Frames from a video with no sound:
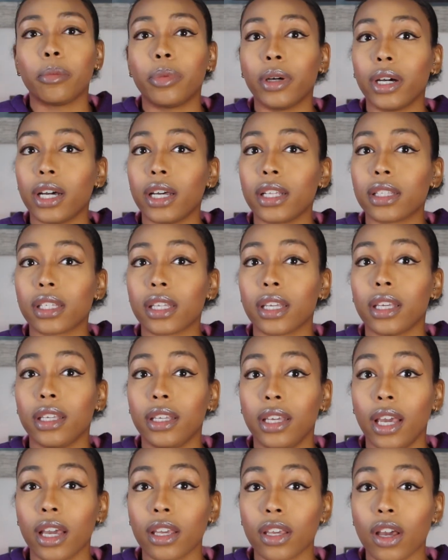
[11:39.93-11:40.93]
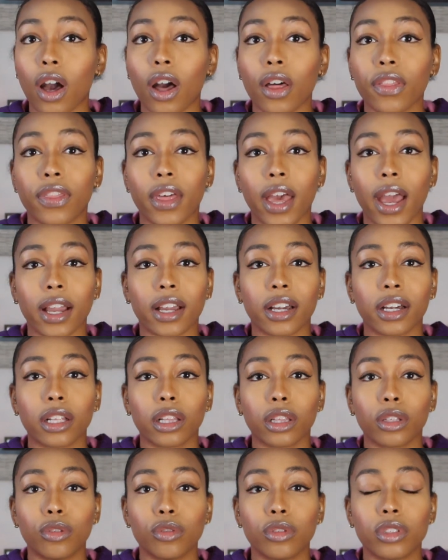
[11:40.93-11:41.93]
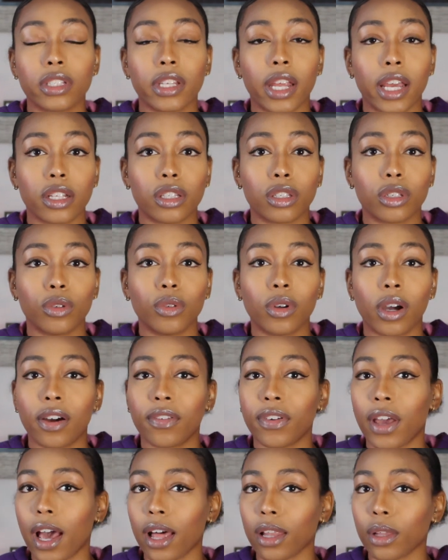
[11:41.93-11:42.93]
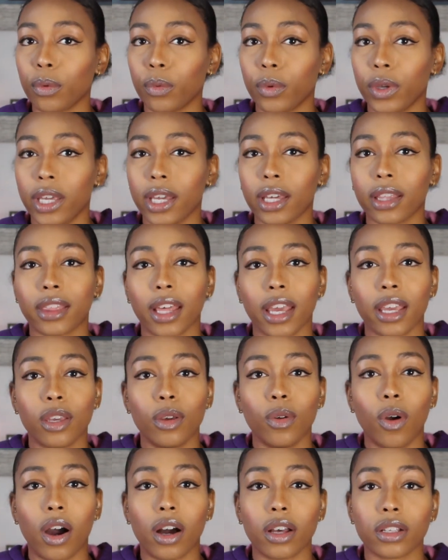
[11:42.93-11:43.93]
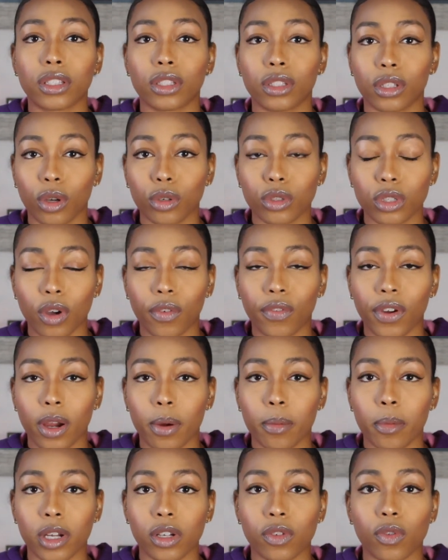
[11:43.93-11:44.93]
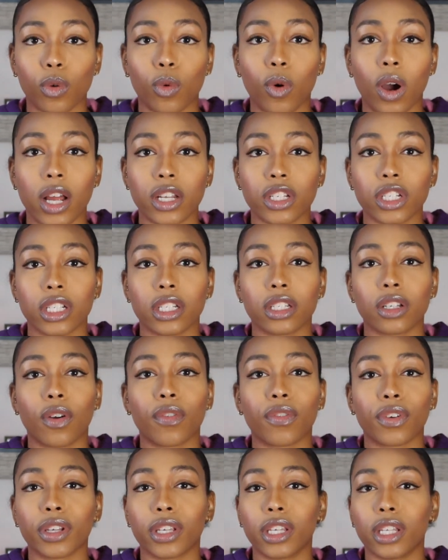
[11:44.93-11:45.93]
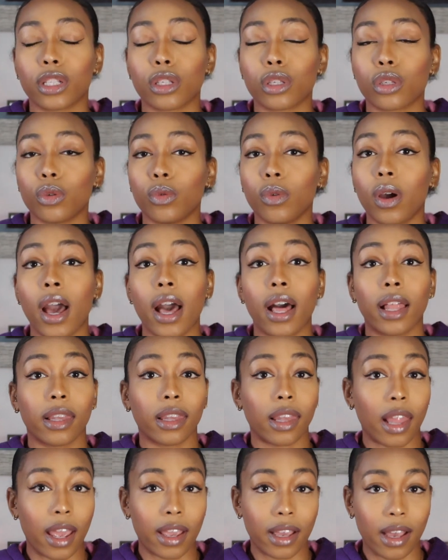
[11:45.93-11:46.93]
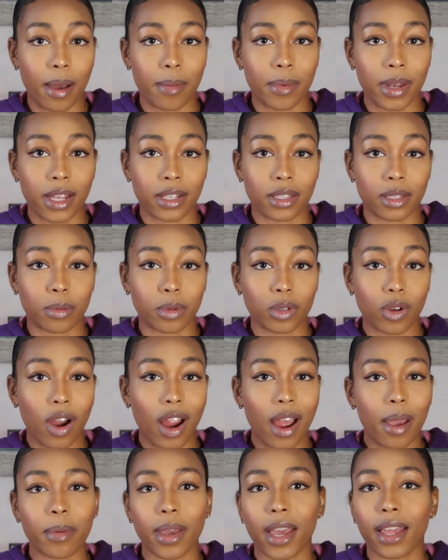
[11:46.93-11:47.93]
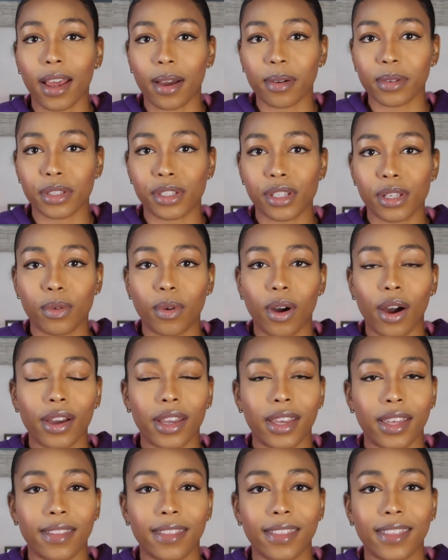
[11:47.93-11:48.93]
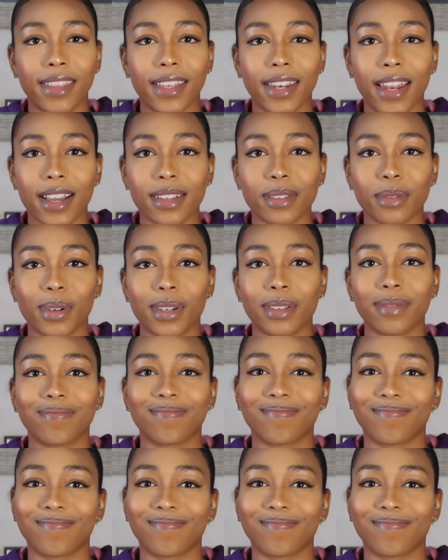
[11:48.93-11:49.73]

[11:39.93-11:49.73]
But yeah, y'all, that concludes day two of Halloweek. Thank you all so, so very much for watching. Don't forget to like, comment, and subscribe. And I will see you all in the next one.